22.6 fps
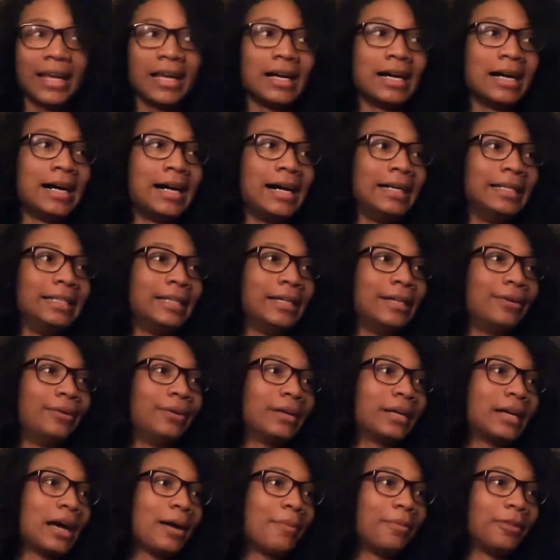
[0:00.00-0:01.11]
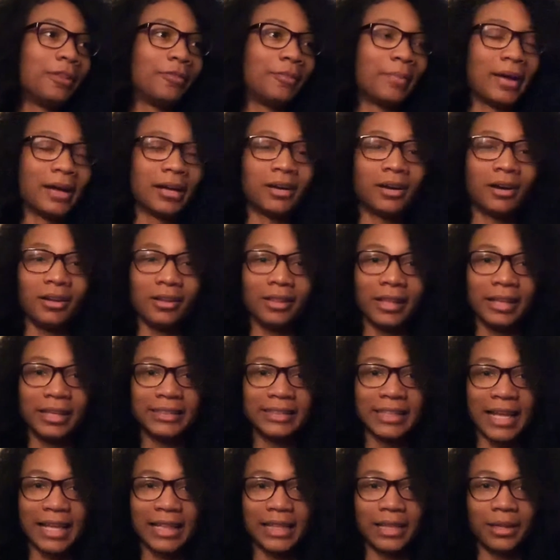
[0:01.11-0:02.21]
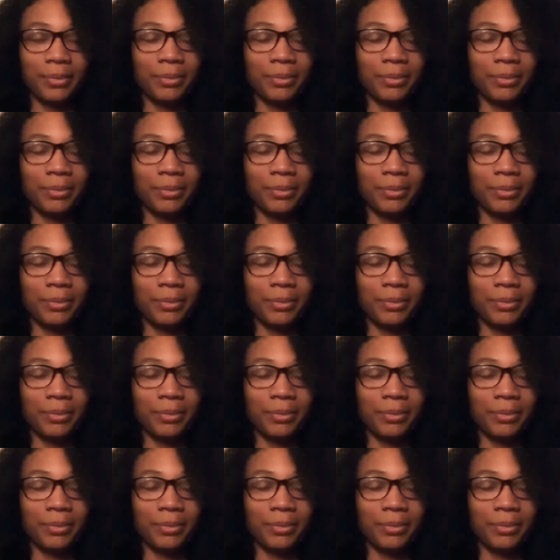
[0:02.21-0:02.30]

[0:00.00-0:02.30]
I know a couple of my colleagues had the